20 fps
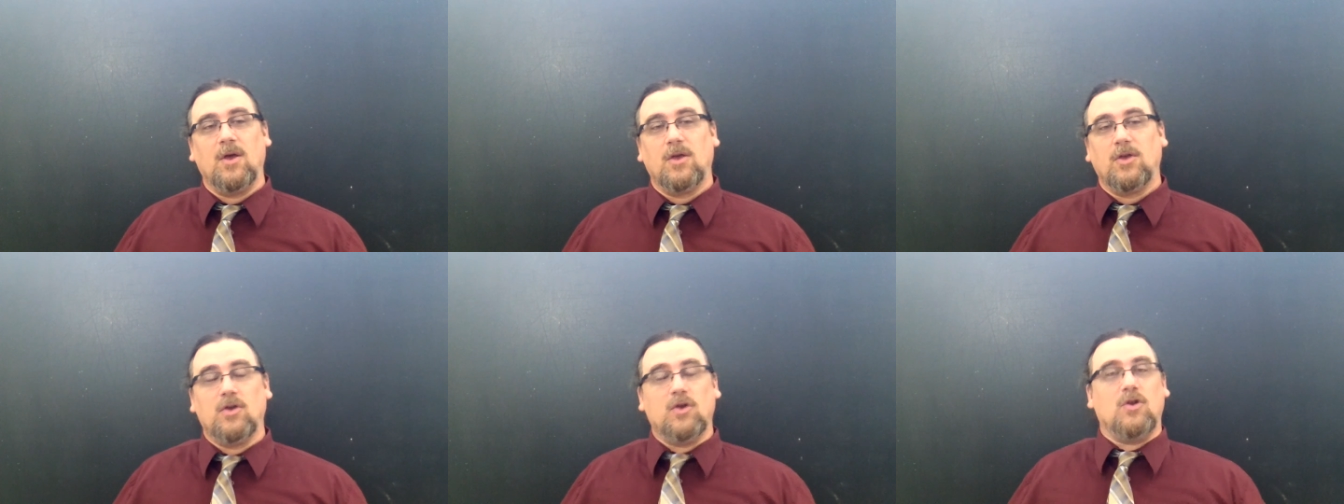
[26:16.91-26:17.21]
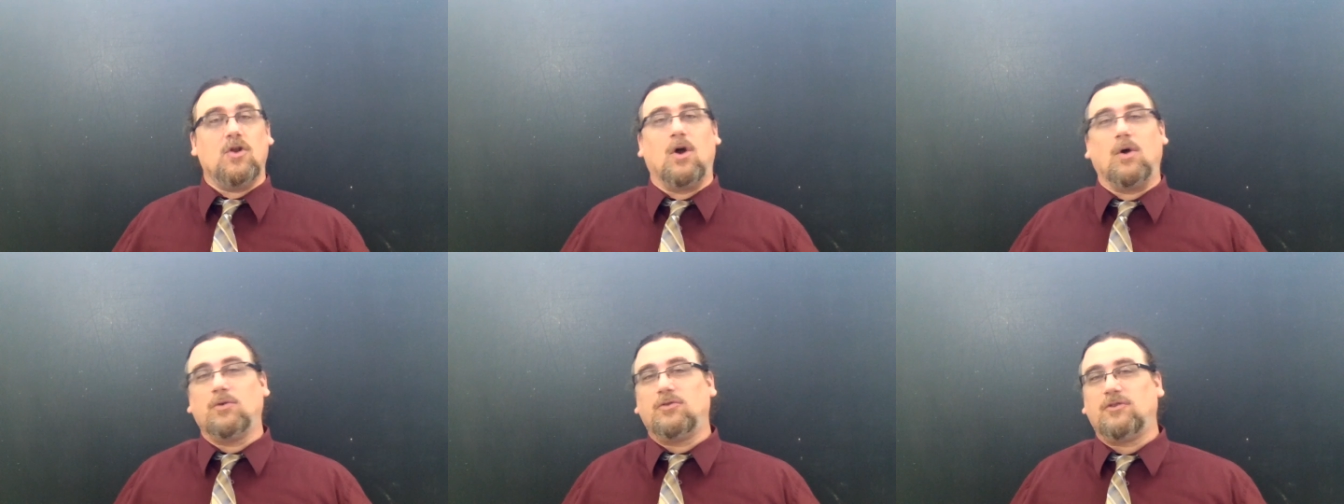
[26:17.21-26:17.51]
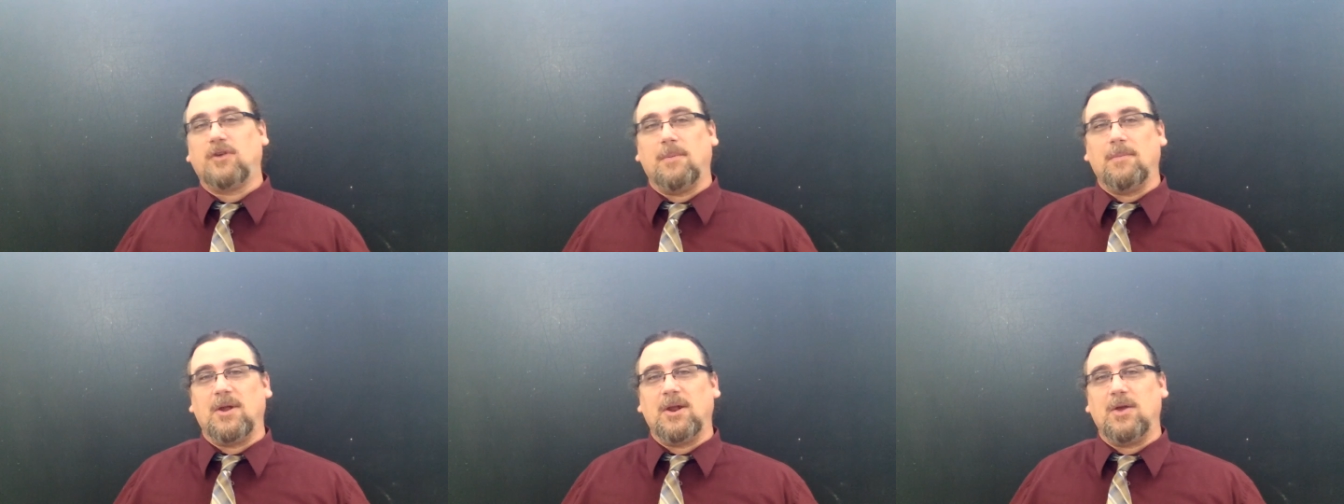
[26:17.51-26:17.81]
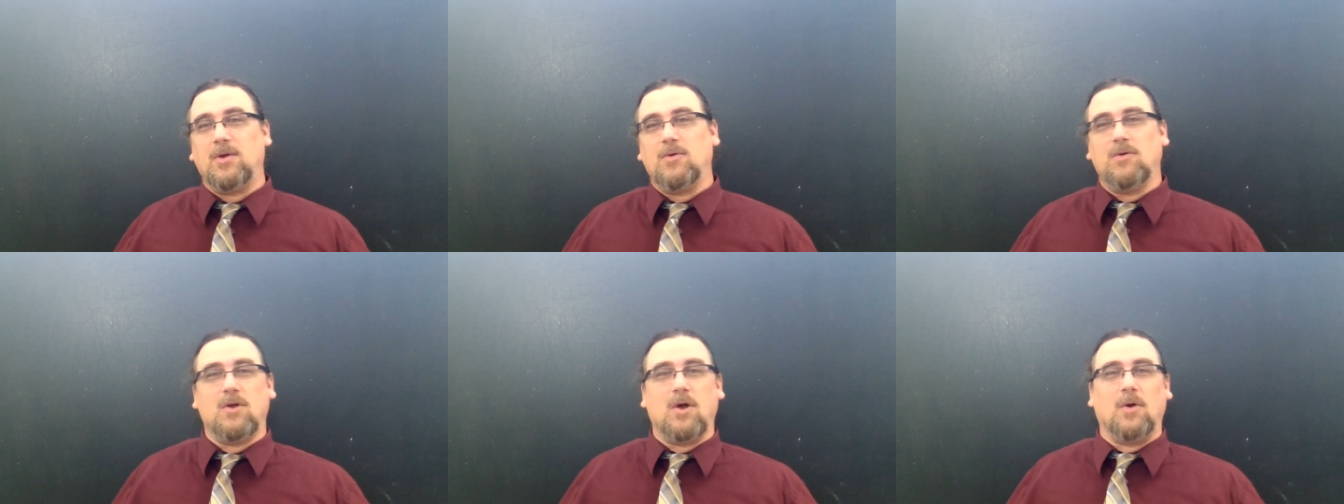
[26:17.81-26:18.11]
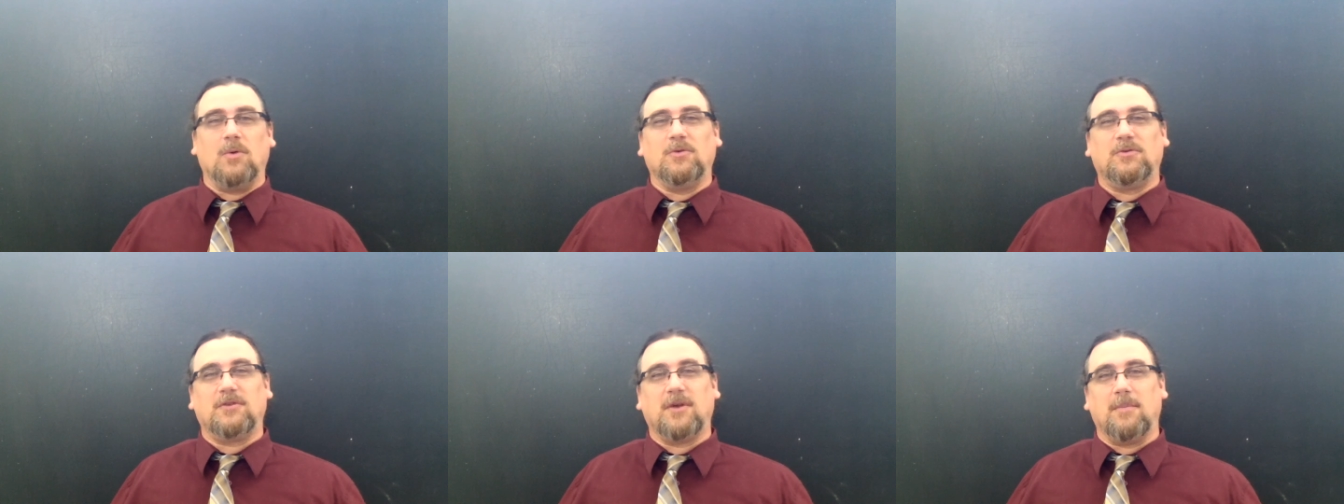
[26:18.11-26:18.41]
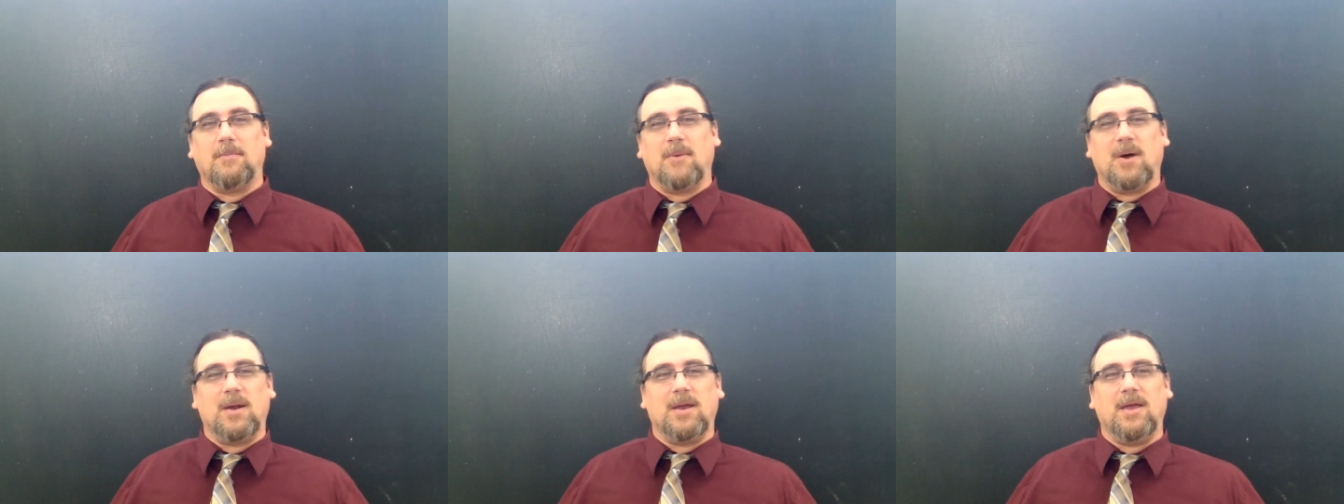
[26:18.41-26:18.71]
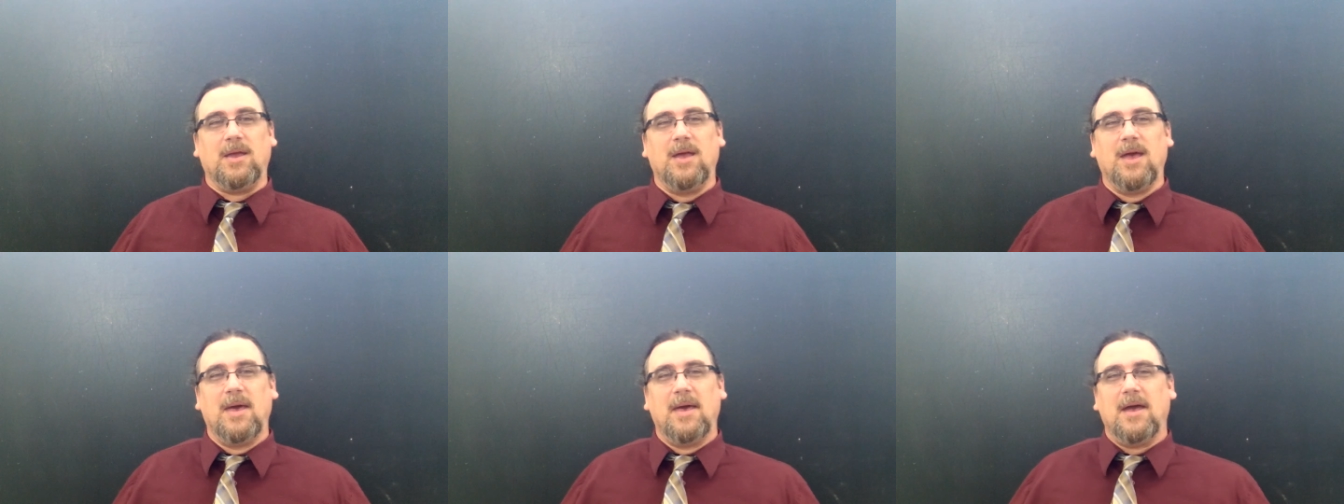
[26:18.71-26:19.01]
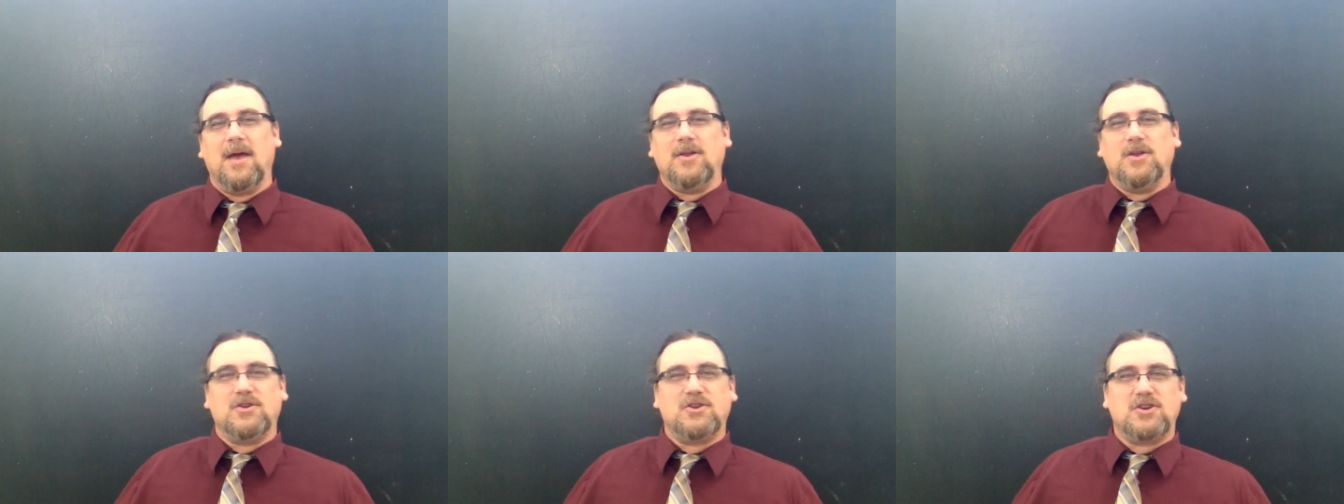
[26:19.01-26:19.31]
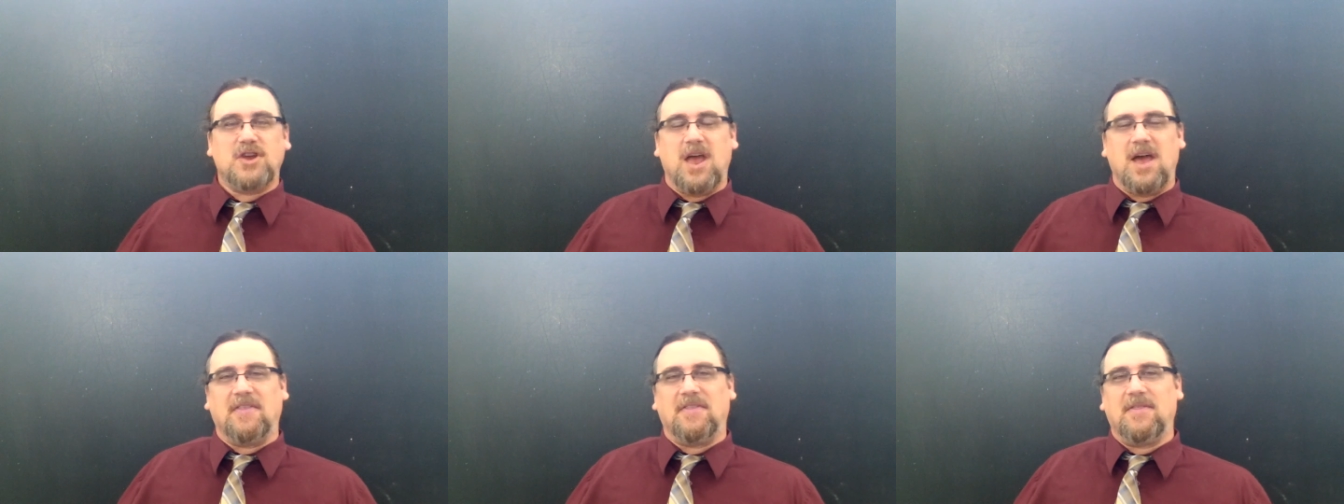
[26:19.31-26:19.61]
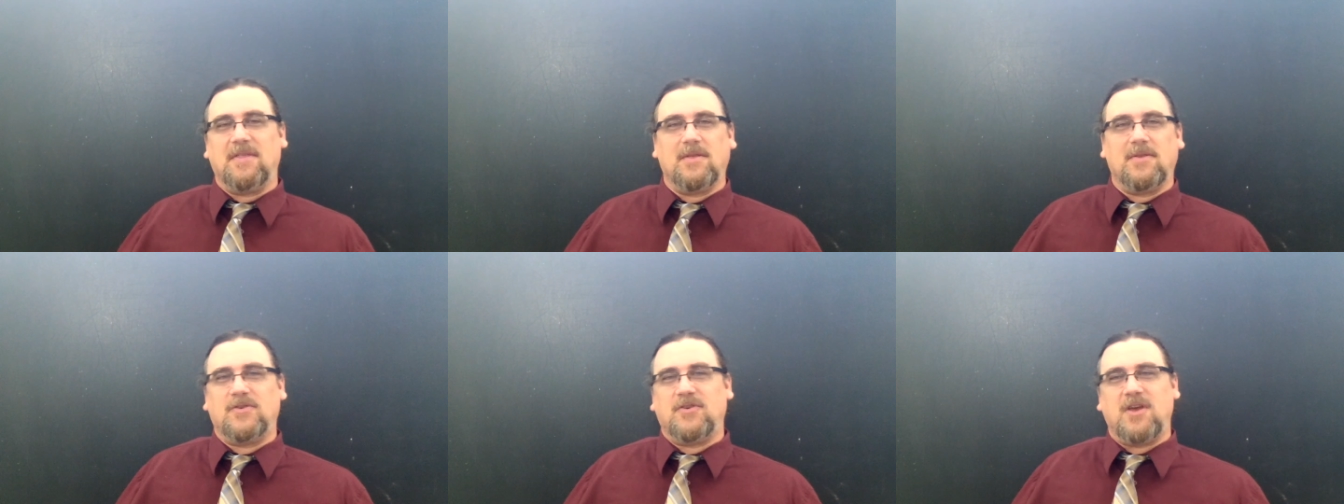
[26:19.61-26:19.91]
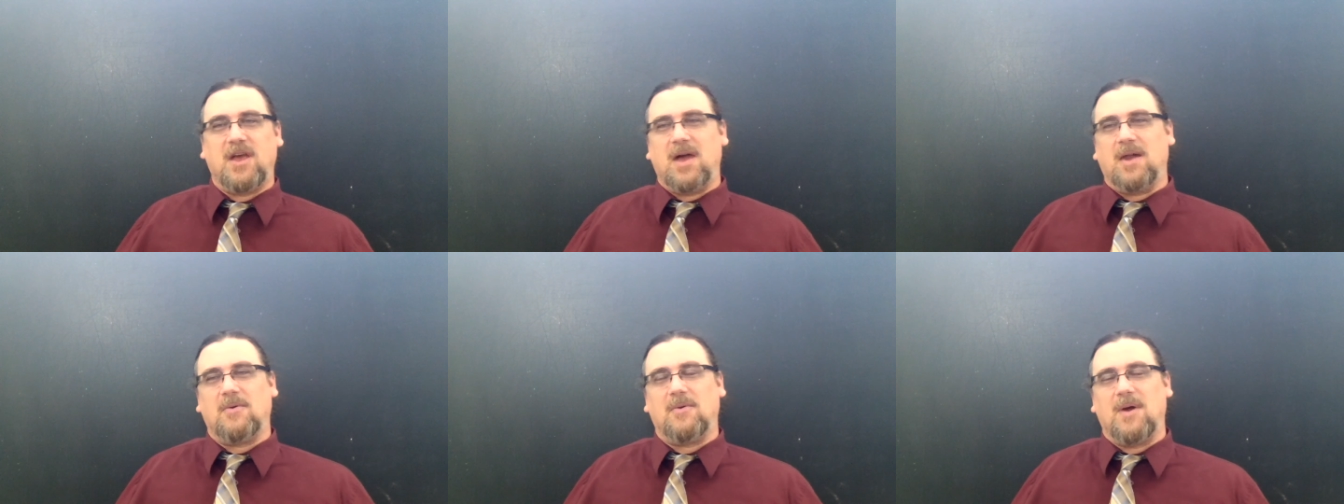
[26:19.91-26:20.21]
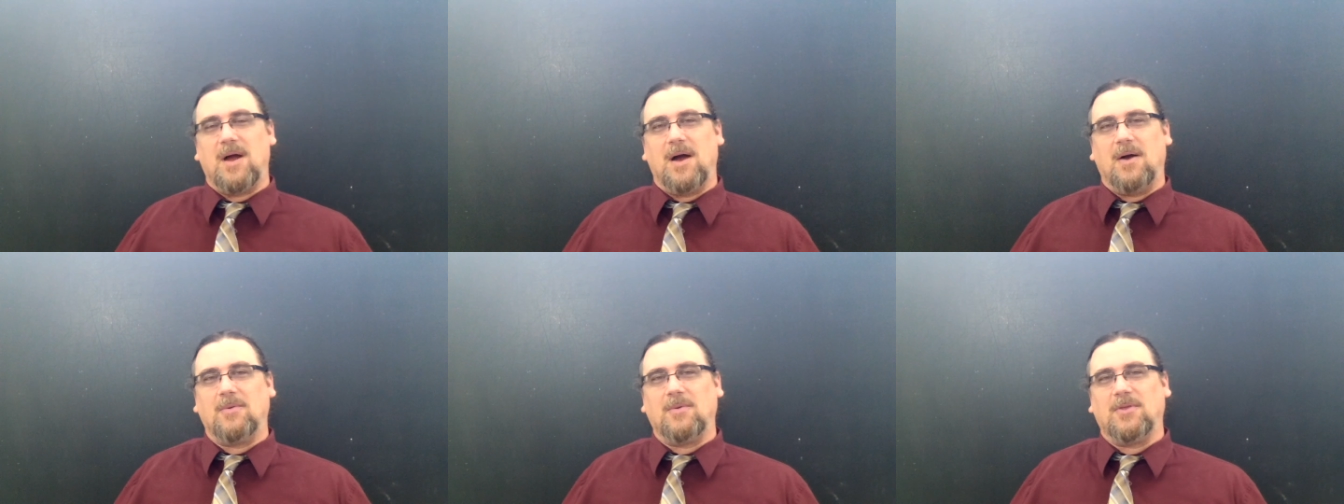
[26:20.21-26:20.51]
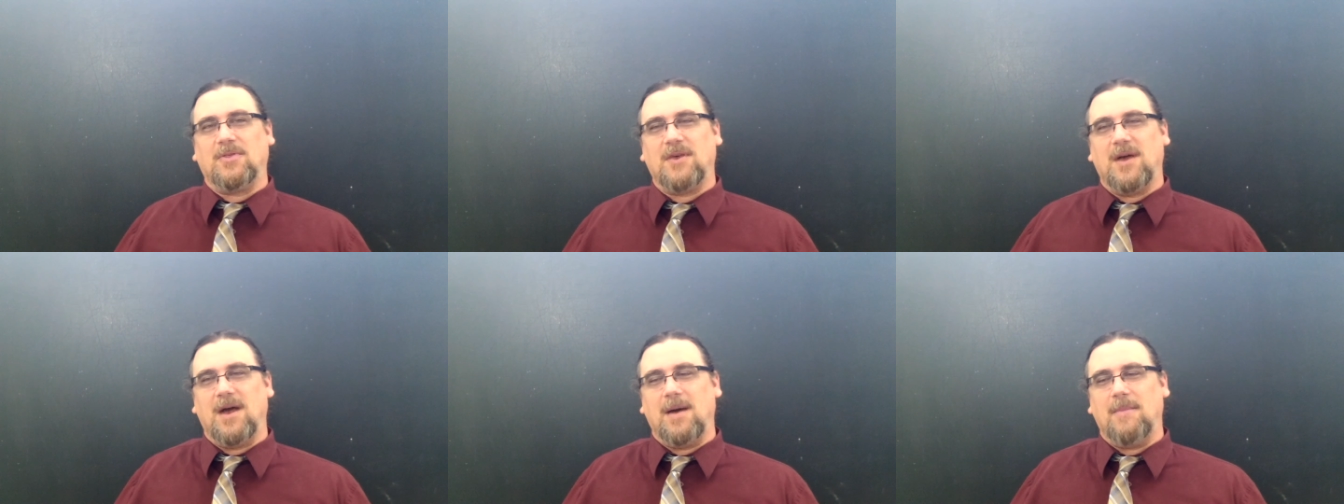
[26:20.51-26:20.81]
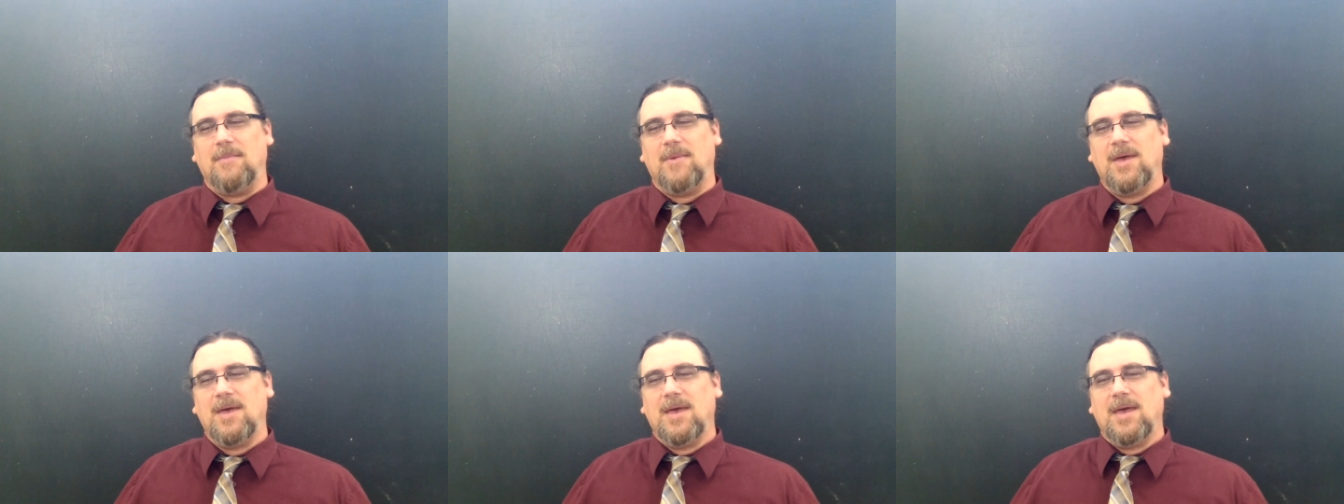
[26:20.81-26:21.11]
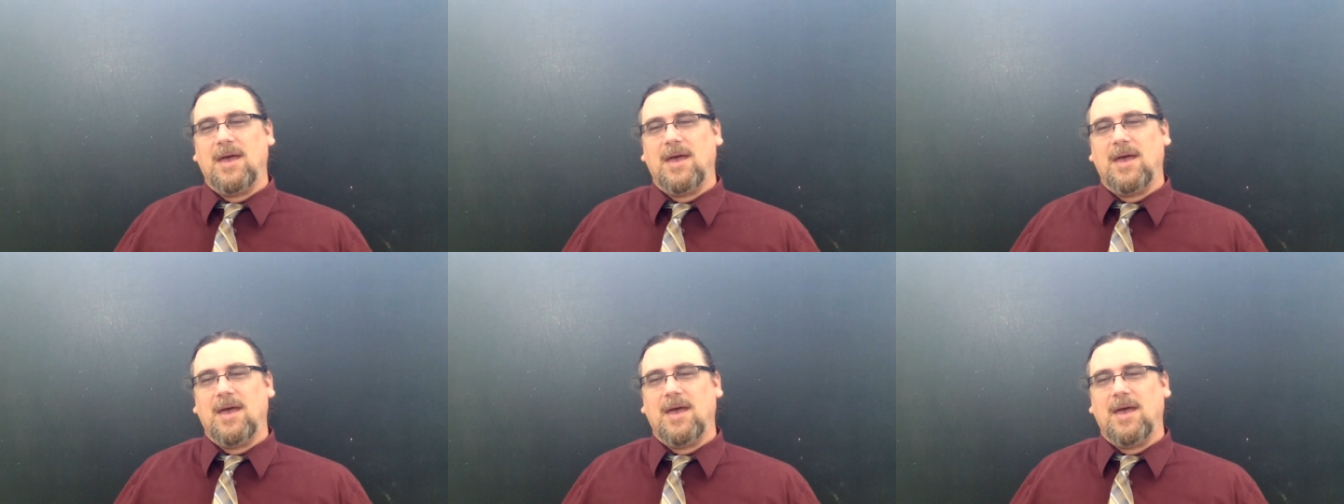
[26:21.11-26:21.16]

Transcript: You know somebody who knows somebody, and you chat around with them,